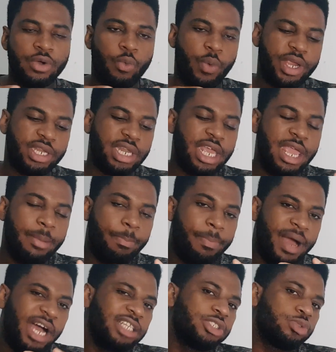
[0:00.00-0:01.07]
When a
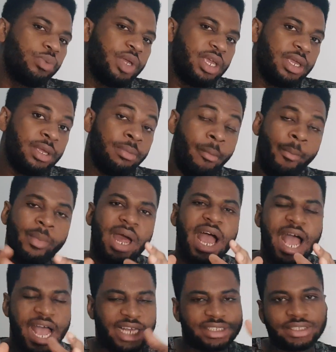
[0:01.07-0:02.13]
pathway
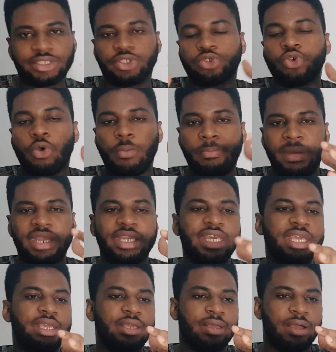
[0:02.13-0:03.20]
has so
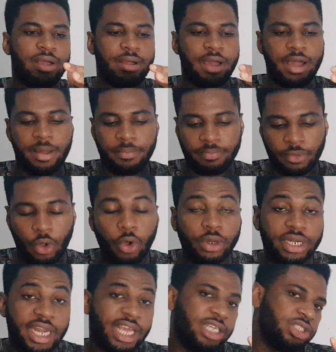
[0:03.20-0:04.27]
many um,
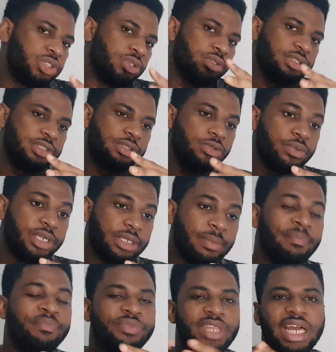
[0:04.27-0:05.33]
connections to it,
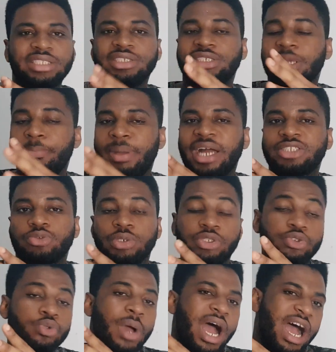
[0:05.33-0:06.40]
that is a pathway
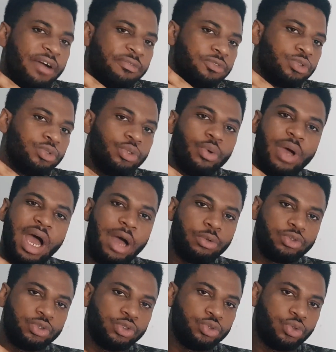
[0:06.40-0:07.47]
you have to know
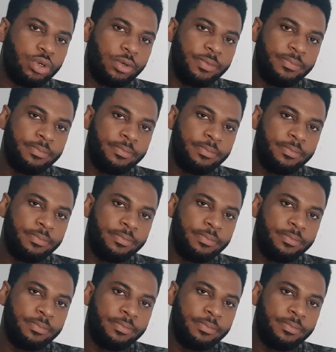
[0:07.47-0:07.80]
how to draw.